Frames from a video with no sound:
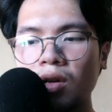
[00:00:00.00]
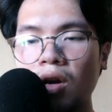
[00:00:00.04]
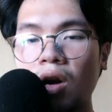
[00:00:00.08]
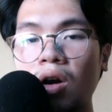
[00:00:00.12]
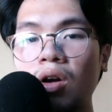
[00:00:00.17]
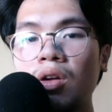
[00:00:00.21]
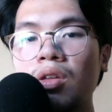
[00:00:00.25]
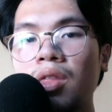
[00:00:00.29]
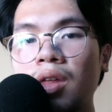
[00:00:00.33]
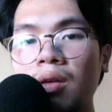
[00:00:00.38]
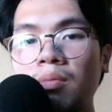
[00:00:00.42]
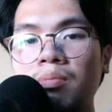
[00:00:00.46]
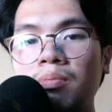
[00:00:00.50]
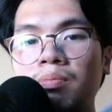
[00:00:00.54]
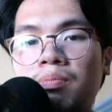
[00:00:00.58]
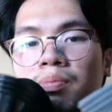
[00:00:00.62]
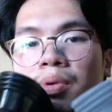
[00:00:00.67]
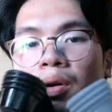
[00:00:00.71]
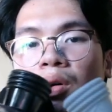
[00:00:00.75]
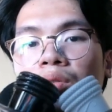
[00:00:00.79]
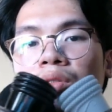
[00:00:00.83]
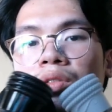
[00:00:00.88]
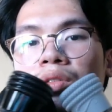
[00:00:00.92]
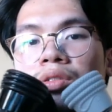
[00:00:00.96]
Are they
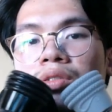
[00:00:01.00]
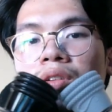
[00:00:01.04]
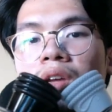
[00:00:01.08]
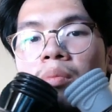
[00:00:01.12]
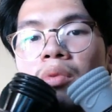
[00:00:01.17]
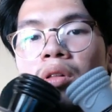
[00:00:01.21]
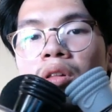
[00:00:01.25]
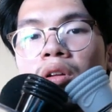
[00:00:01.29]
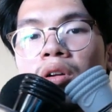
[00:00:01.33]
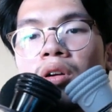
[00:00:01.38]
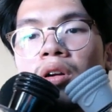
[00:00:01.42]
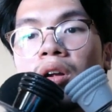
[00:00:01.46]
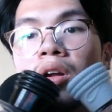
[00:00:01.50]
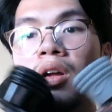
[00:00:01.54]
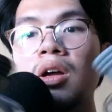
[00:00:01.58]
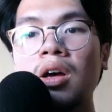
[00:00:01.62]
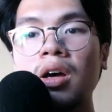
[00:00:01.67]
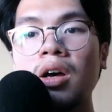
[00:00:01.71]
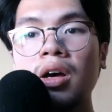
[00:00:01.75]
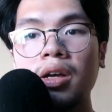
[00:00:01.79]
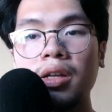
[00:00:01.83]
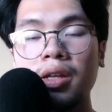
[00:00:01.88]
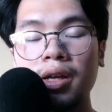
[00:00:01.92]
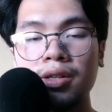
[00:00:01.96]
both similar?
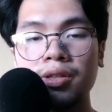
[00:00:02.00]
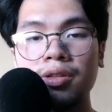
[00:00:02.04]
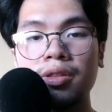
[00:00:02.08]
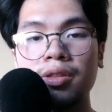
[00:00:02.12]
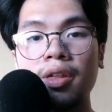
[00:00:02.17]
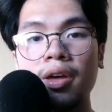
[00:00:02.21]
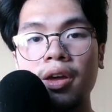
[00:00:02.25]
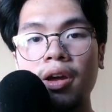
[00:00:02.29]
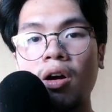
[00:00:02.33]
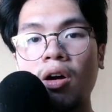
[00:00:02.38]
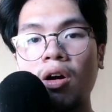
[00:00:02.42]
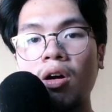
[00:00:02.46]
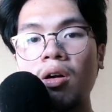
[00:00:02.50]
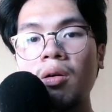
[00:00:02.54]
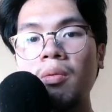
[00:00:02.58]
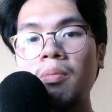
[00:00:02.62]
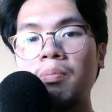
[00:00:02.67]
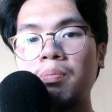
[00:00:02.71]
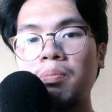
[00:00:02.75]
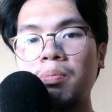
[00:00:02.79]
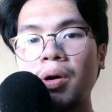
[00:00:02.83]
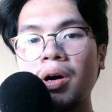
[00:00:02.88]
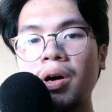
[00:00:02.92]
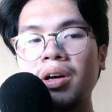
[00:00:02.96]
Yes, they are.
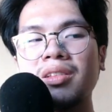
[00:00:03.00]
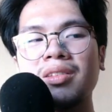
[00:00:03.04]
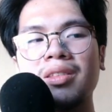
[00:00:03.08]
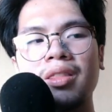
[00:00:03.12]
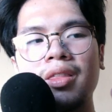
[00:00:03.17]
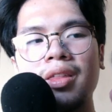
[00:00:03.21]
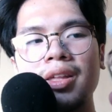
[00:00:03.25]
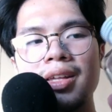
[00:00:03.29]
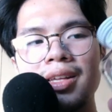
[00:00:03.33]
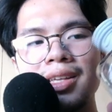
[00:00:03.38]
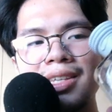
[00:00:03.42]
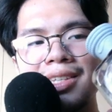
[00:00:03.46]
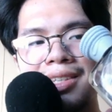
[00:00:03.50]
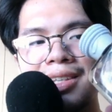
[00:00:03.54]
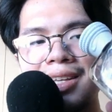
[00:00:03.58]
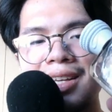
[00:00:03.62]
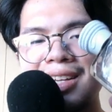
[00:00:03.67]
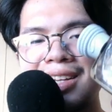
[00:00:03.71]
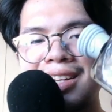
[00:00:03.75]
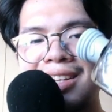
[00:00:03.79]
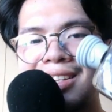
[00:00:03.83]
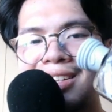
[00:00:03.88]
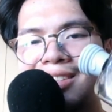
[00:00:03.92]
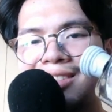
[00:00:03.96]
But this
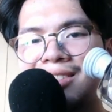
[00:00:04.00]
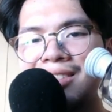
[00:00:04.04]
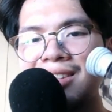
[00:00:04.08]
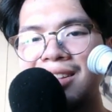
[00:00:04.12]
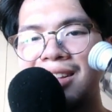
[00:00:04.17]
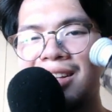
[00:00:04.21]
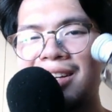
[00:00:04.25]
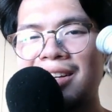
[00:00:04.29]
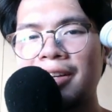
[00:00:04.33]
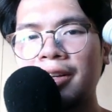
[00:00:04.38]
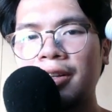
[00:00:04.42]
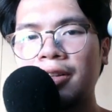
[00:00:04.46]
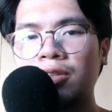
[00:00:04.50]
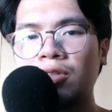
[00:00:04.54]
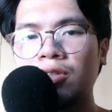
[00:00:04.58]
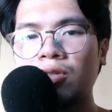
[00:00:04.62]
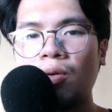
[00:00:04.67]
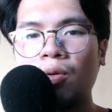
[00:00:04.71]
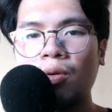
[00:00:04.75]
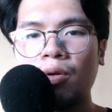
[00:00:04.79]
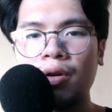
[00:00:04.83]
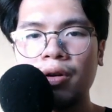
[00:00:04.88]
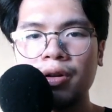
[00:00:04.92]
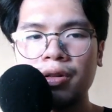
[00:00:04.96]
is leaning
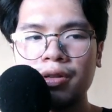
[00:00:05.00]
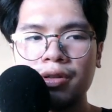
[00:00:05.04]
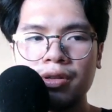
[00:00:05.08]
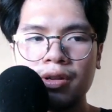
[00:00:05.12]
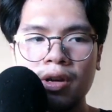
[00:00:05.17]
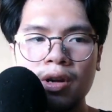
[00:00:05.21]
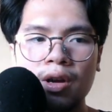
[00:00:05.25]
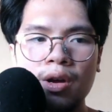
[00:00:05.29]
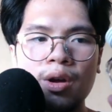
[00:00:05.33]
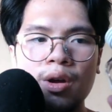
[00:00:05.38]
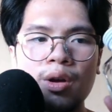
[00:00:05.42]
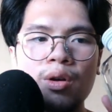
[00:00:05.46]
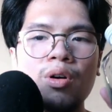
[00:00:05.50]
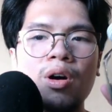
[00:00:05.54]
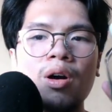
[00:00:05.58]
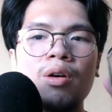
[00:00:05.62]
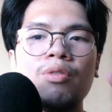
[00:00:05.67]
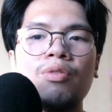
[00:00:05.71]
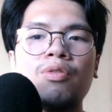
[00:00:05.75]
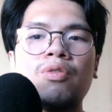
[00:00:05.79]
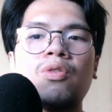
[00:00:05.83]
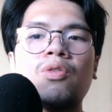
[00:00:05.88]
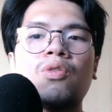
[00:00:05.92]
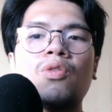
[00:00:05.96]
towards
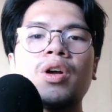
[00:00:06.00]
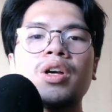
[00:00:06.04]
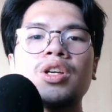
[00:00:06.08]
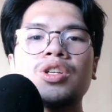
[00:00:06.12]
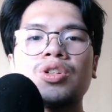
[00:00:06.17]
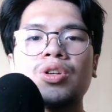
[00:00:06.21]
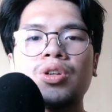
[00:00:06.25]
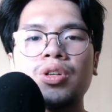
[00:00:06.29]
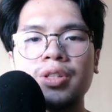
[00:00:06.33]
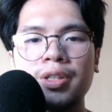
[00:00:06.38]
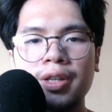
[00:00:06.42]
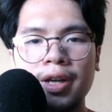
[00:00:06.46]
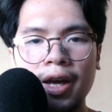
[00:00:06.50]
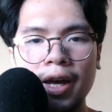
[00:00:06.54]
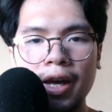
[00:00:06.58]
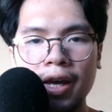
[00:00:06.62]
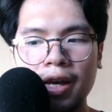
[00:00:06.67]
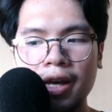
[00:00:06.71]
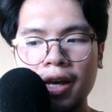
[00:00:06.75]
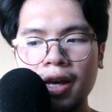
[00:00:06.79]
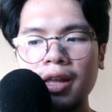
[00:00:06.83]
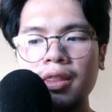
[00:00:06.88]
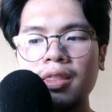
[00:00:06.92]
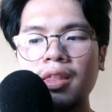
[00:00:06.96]
a fresher
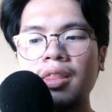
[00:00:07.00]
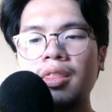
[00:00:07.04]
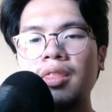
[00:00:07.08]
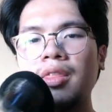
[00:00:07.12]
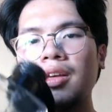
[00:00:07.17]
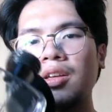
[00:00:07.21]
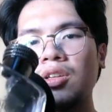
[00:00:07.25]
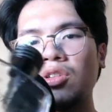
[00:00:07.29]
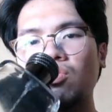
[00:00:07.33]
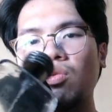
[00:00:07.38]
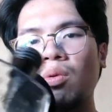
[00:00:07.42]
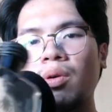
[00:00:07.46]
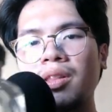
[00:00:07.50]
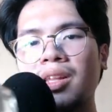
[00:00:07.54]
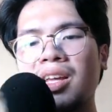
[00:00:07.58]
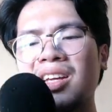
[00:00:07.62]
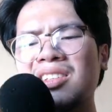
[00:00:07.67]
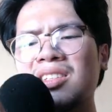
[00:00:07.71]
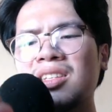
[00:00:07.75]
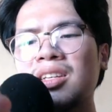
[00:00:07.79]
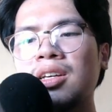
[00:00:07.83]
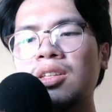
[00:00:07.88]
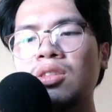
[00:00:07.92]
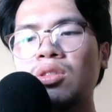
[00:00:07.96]
take than this one.
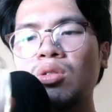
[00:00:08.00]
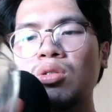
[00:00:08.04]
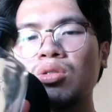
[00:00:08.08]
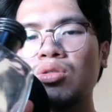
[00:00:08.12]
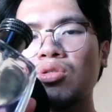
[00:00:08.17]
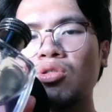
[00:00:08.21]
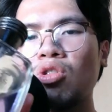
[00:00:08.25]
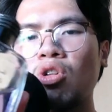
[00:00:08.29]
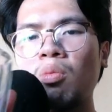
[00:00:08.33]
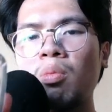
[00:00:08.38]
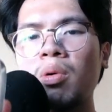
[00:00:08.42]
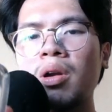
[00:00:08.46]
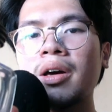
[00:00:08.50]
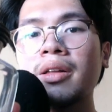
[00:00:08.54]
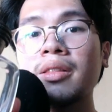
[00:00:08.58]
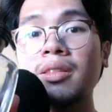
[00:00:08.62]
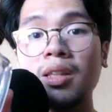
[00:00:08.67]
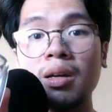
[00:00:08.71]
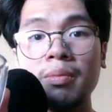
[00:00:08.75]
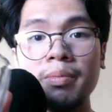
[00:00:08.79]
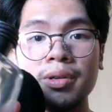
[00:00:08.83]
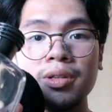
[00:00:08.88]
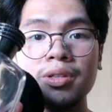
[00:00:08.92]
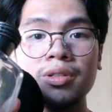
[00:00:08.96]
Kasi ito sobrang
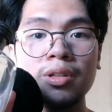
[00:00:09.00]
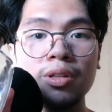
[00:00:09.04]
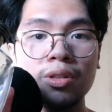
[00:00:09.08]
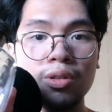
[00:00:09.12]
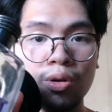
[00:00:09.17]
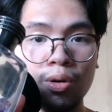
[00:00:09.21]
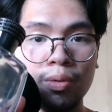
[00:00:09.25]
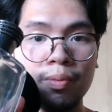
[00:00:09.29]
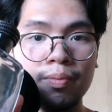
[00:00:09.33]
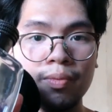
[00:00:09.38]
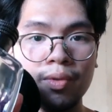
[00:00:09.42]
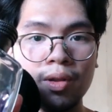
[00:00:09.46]
tamis nito.